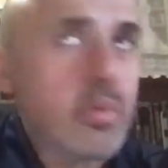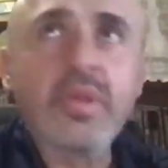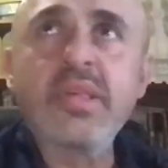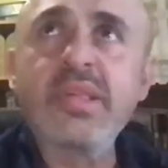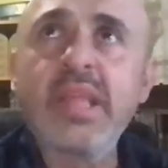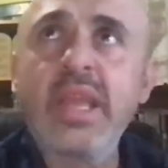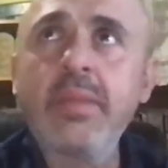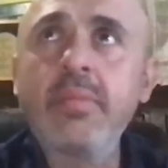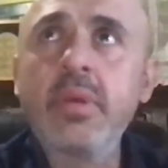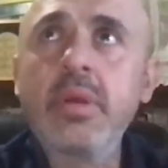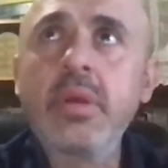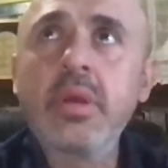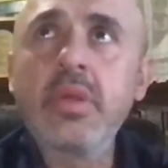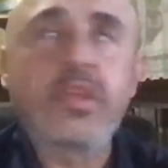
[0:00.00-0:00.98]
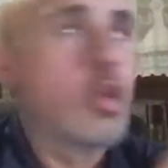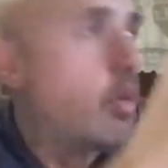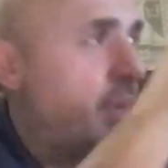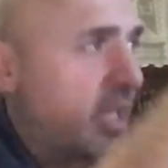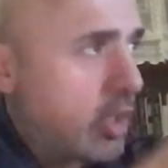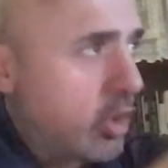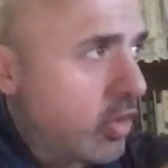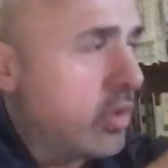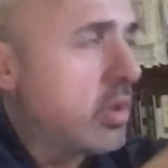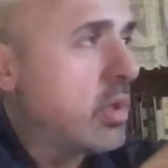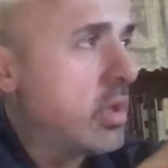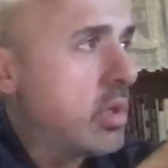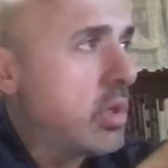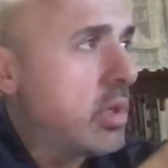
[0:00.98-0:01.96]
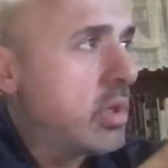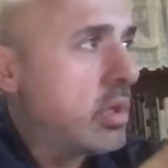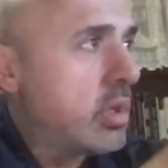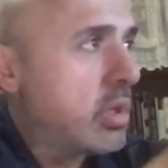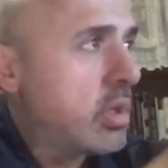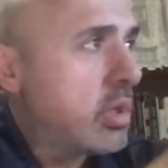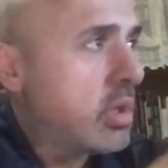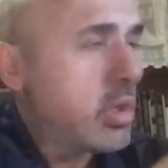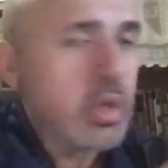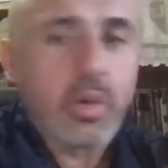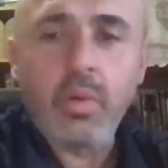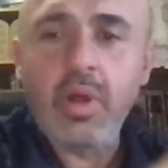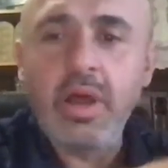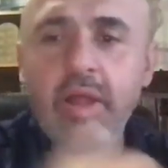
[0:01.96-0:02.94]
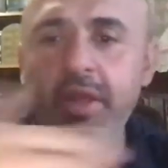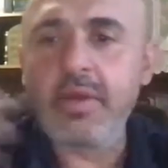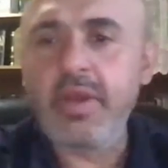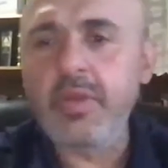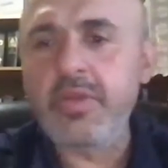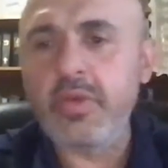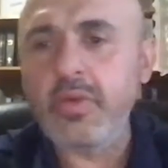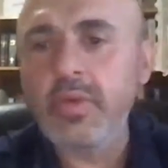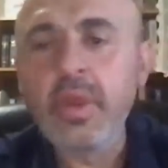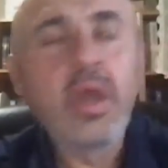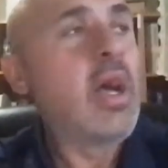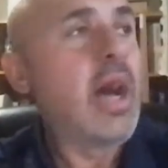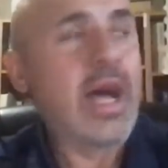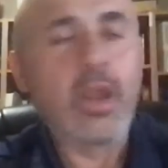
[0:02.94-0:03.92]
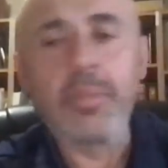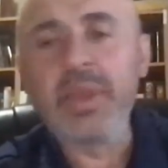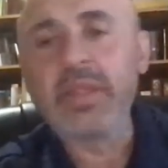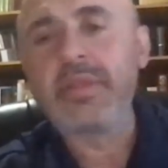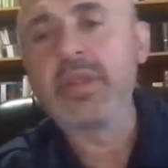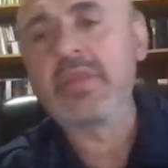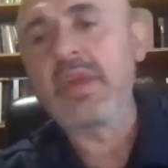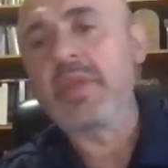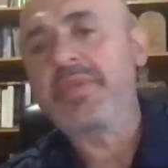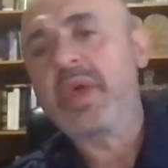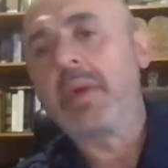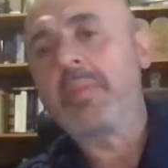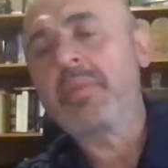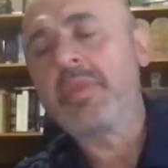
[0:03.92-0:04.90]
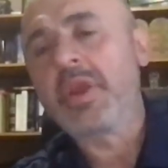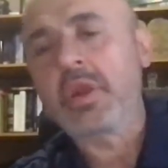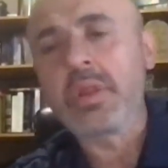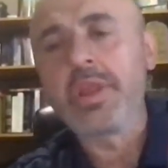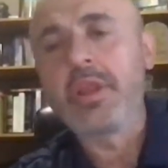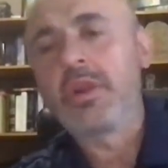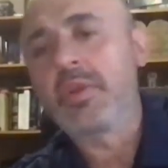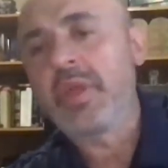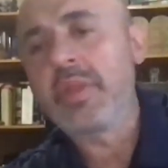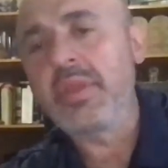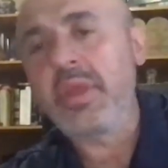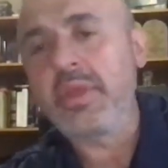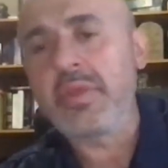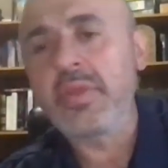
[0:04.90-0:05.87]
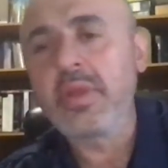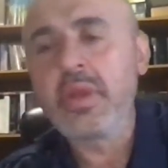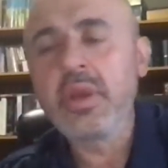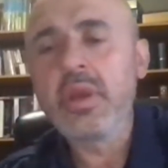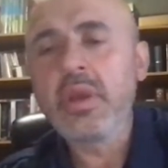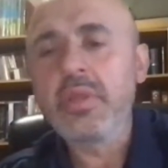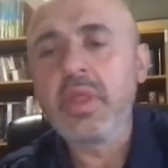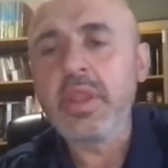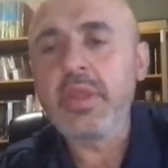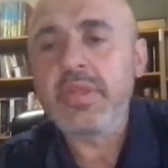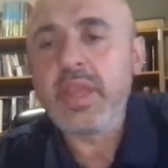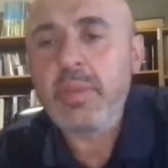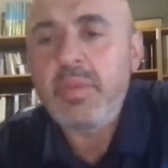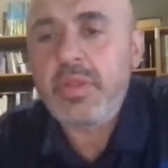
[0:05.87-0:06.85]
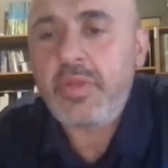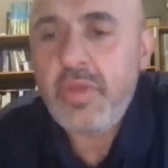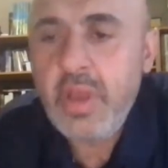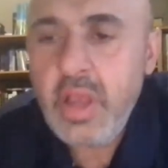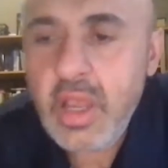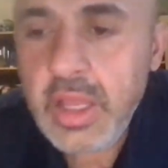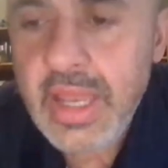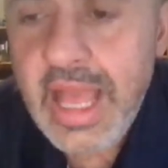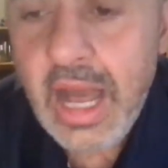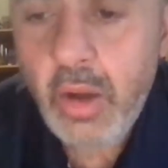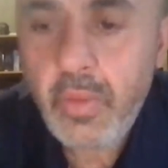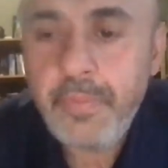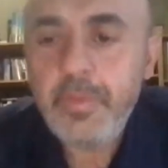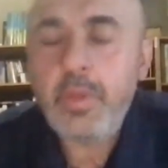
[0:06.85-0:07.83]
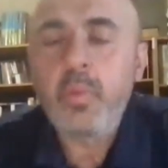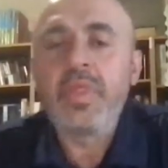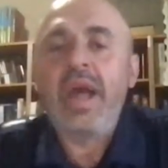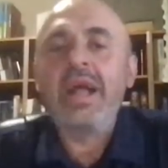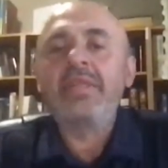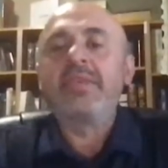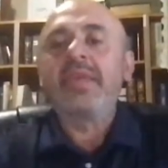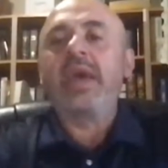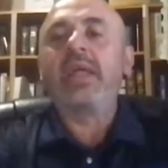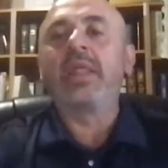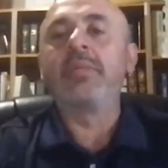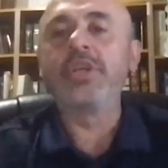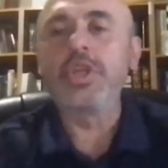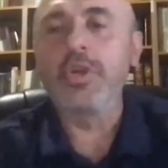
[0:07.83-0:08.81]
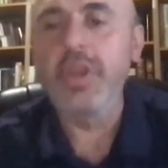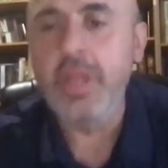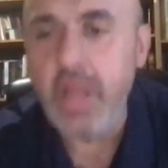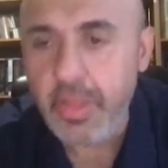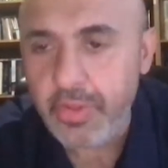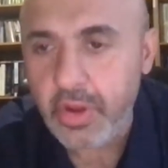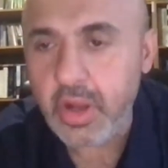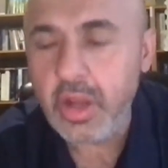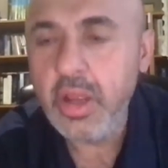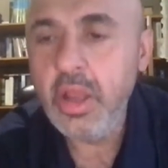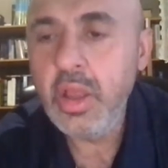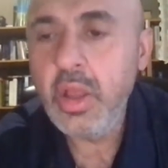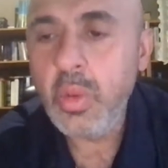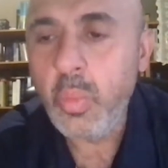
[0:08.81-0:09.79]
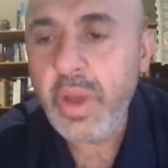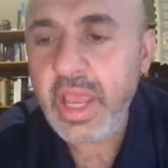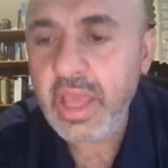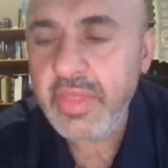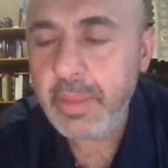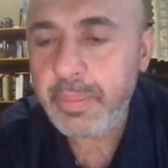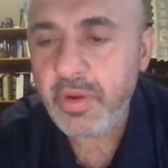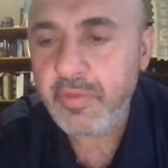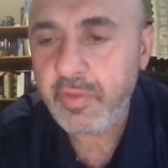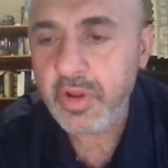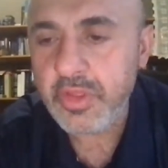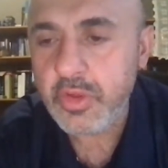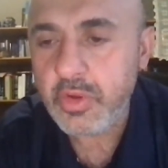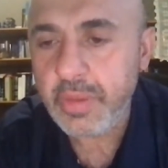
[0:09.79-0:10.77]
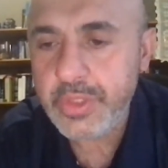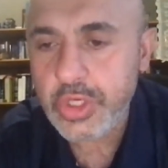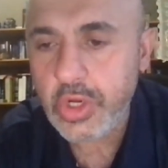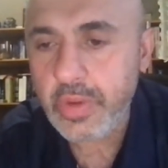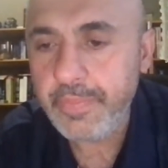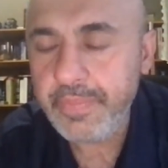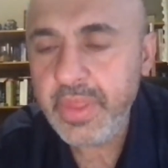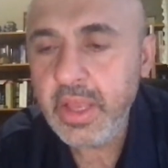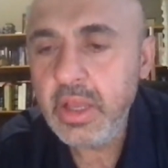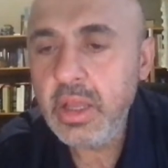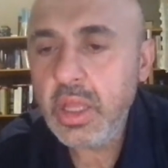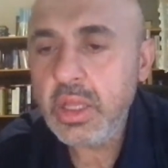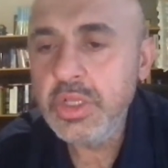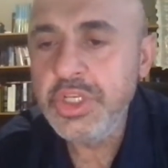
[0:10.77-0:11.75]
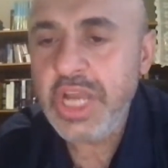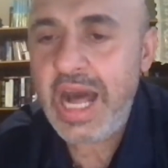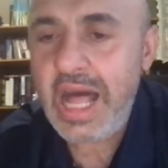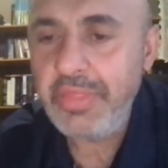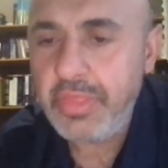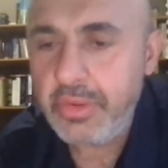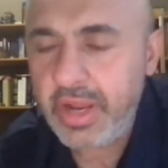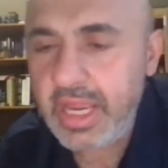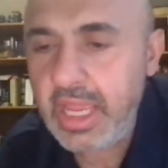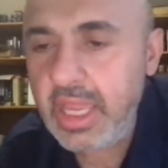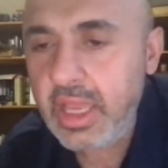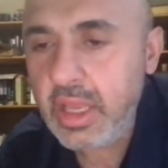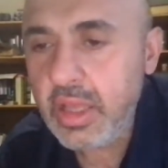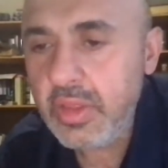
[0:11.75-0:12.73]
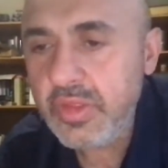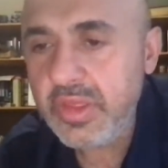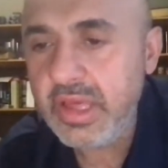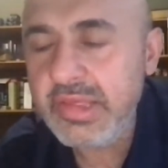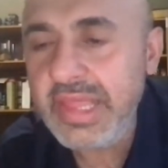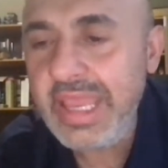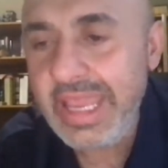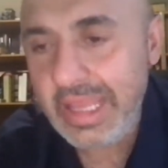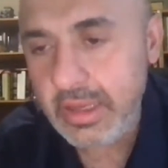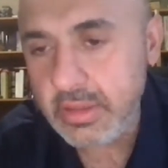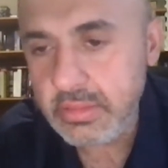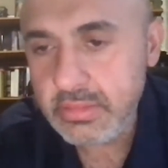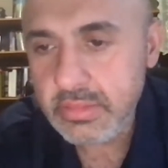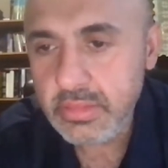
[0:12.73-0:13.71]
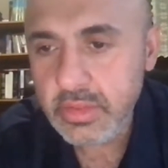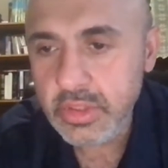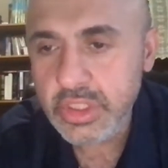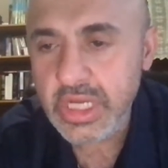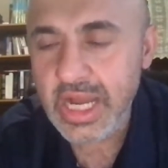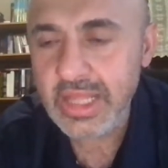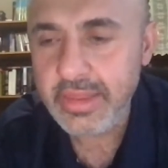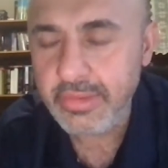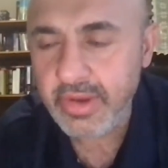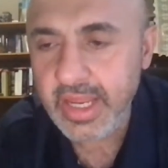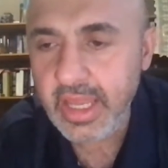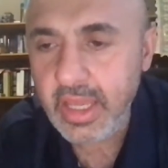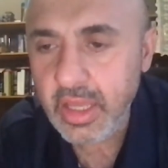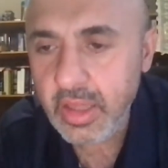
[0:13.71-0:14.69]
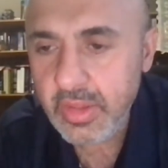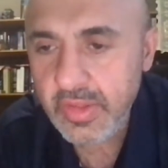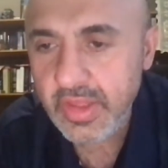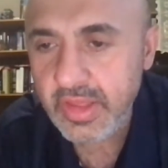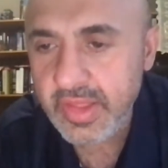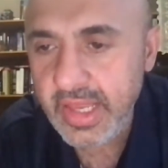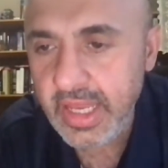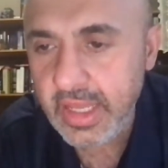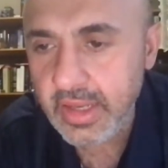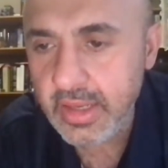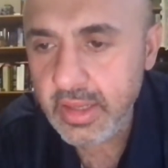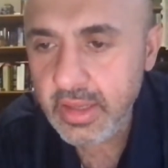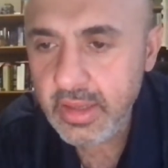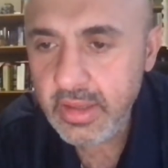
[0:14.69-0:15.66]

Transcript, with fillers: What's his name? Scooby Doo. Uh, also, I don't mean to insult them. They're cleaner than these than these demons. Now, with that said, let me show you another way they pervert scripture. John 3 16. John 3 16.